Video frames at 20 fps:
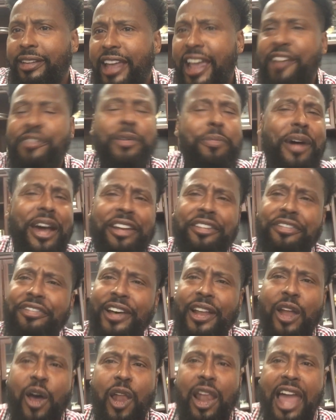everybody
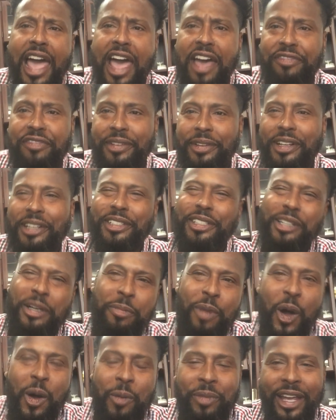fell out laughing. Cause
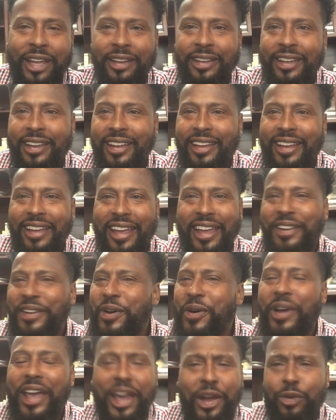come on, man, ain't
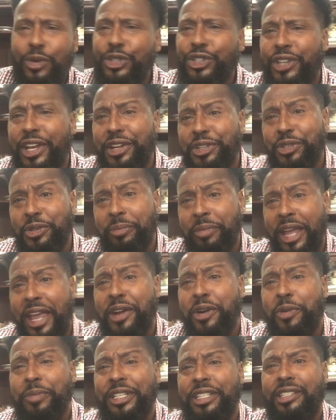no heterosexual man
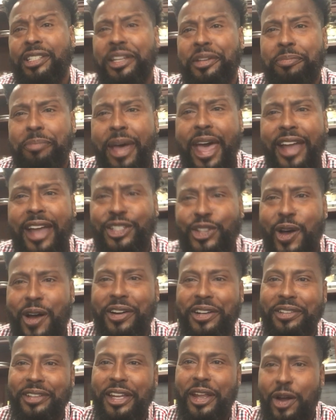gonna be sitting back
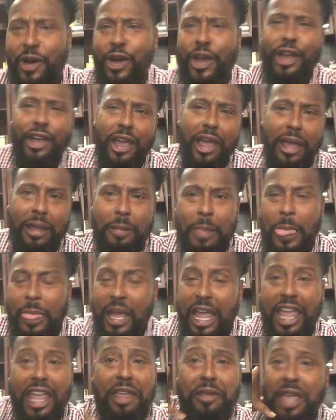talking, you know,
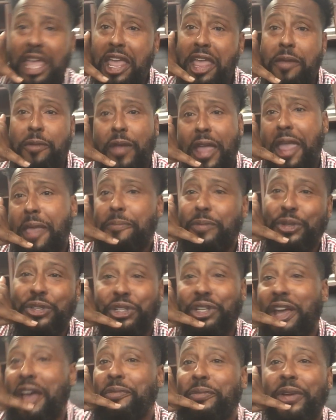hey, hey, hey,
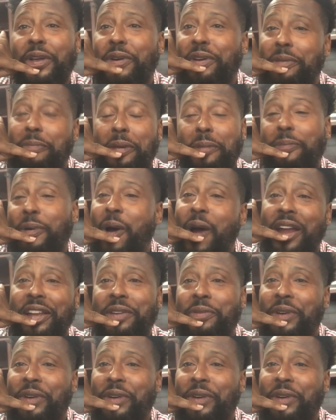Bashan, we're gonna be partying.